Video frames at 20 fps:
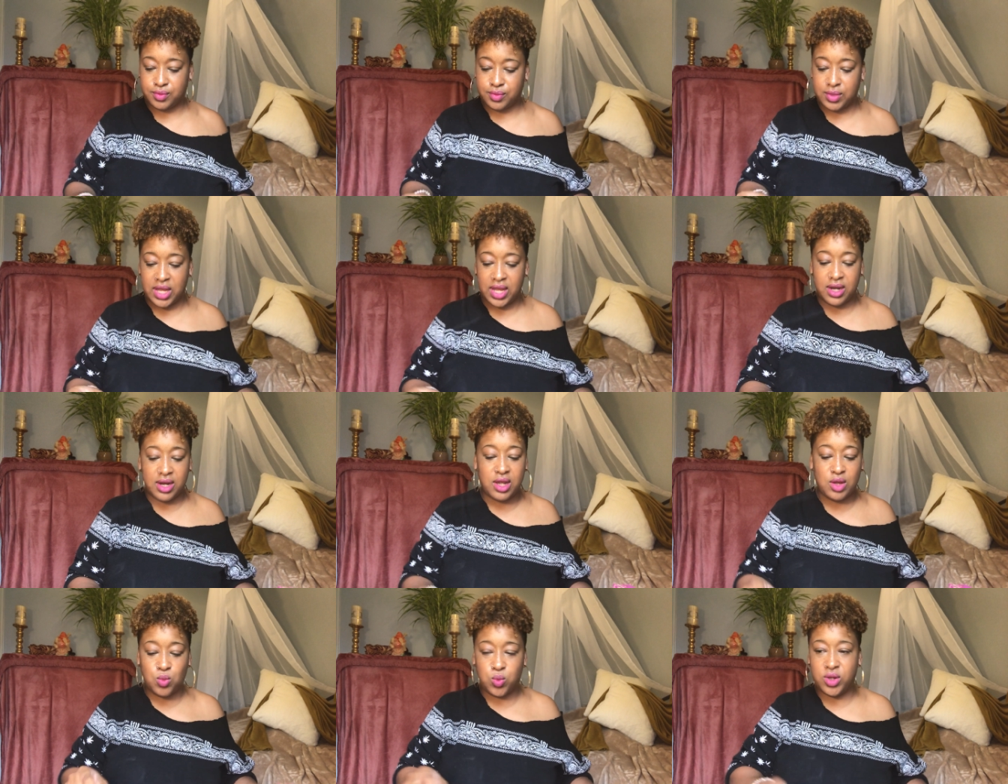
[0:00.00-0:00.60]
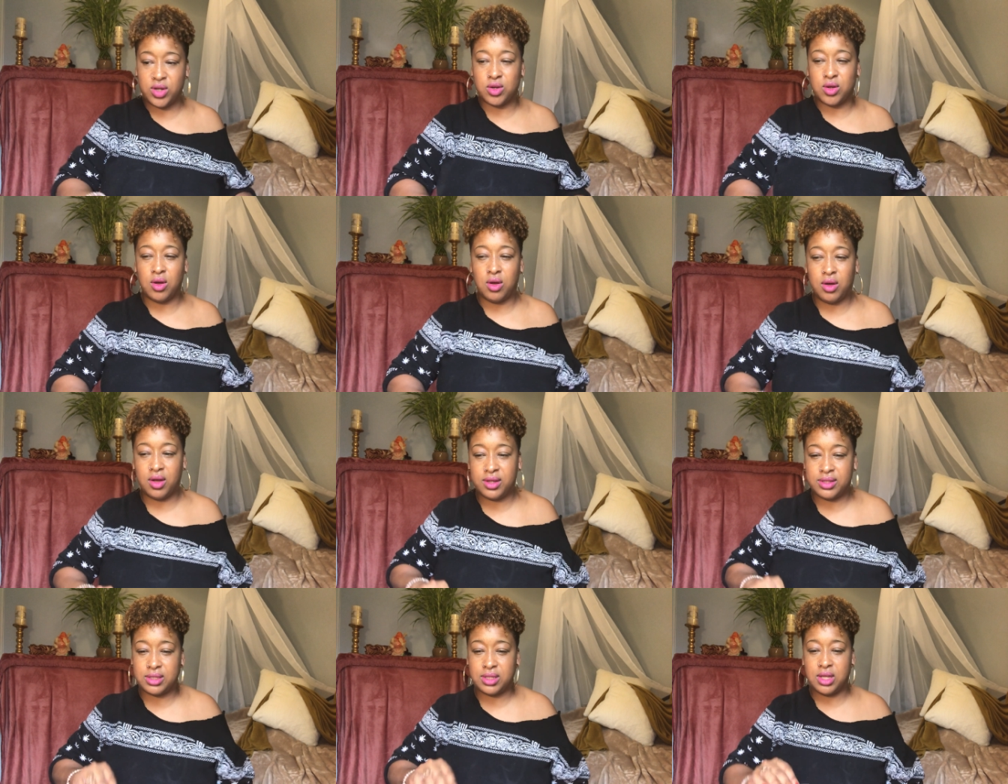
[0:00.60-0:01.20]
then it would
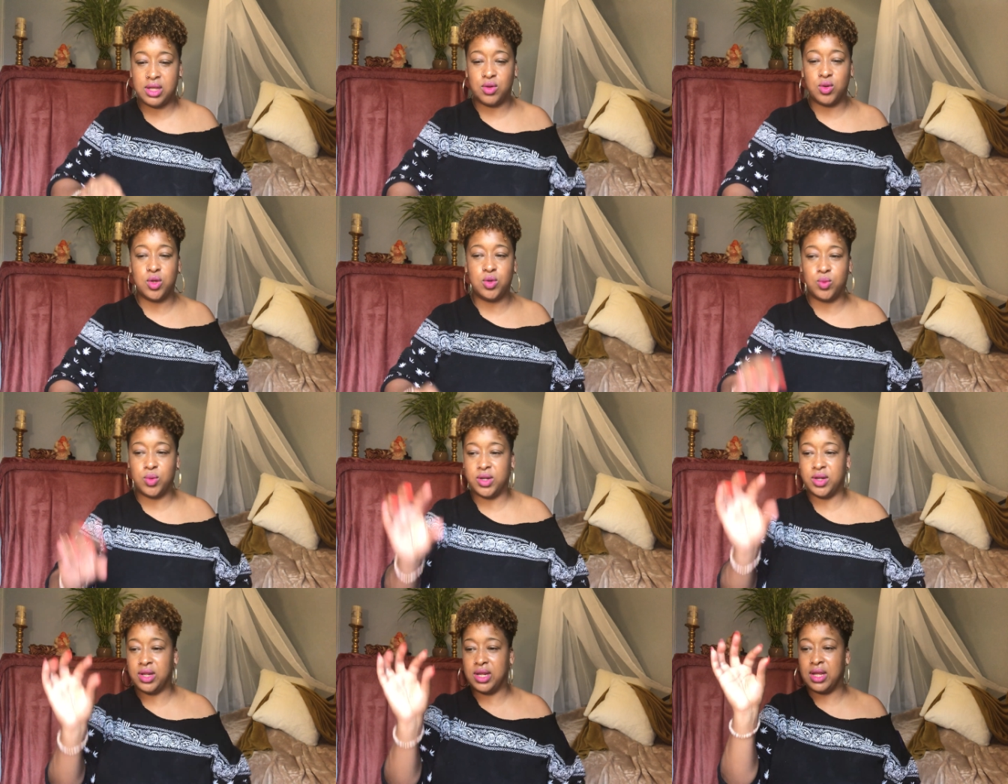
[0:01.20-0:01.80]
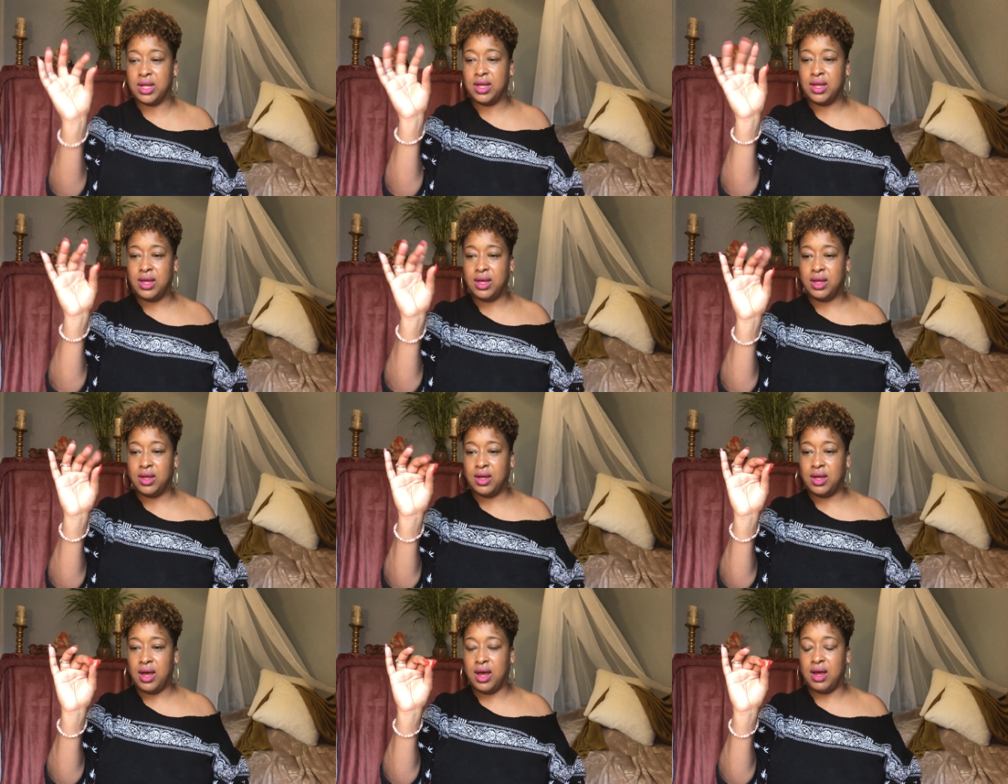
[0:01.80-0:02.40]
cause it, it would
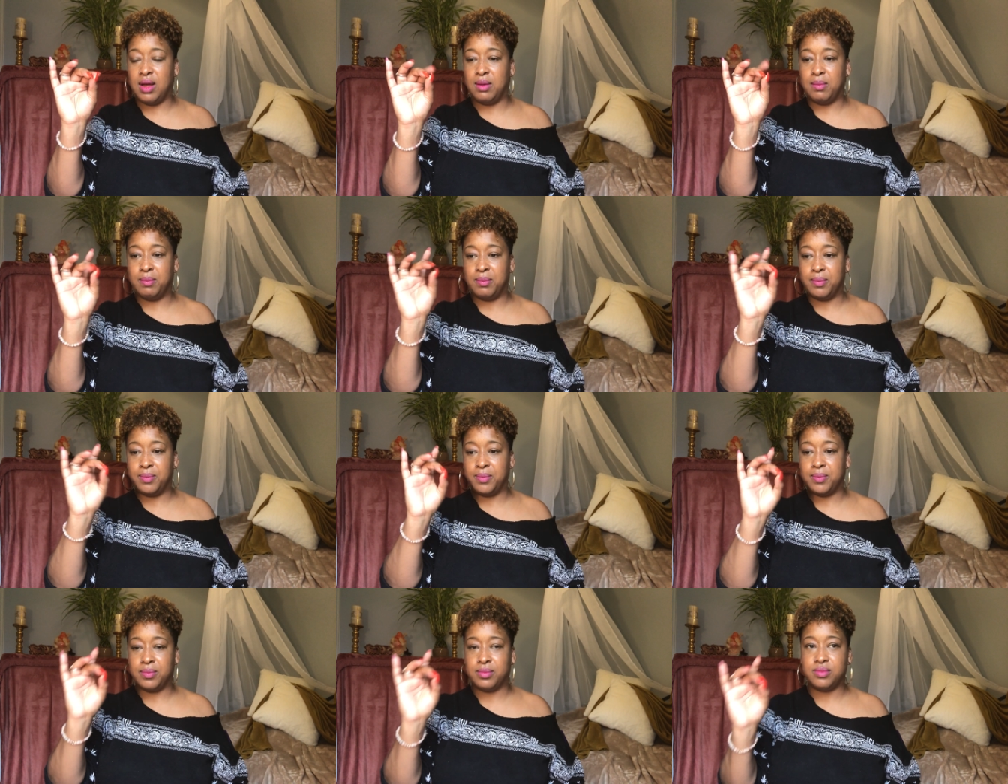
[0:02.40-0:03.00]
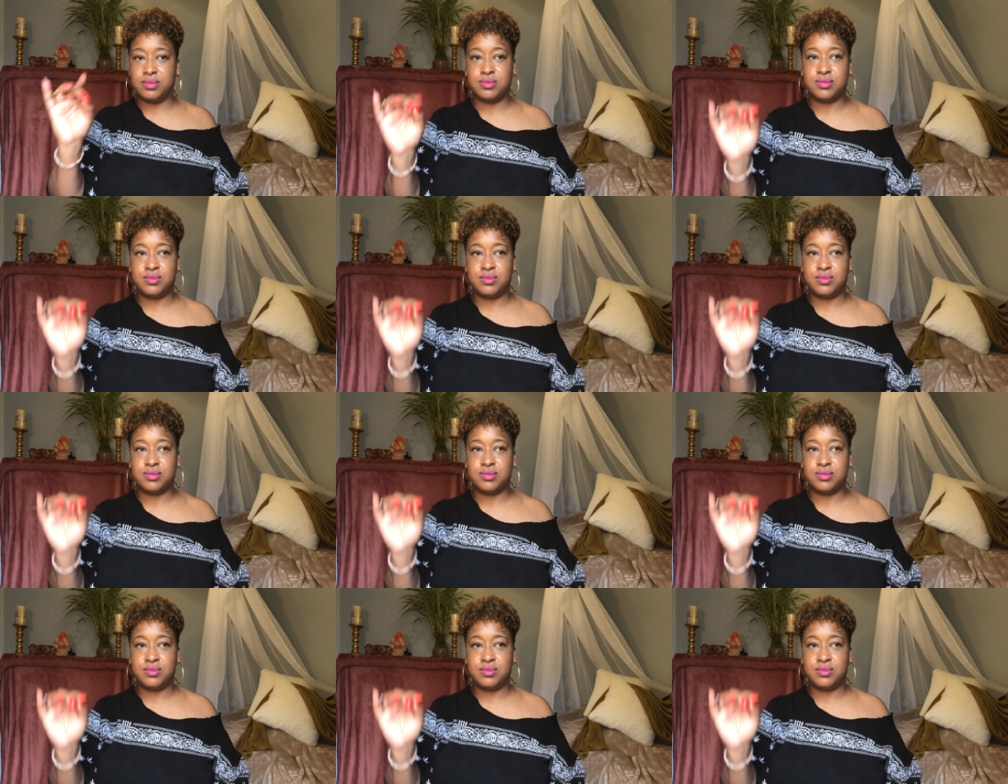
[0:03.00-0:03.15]
um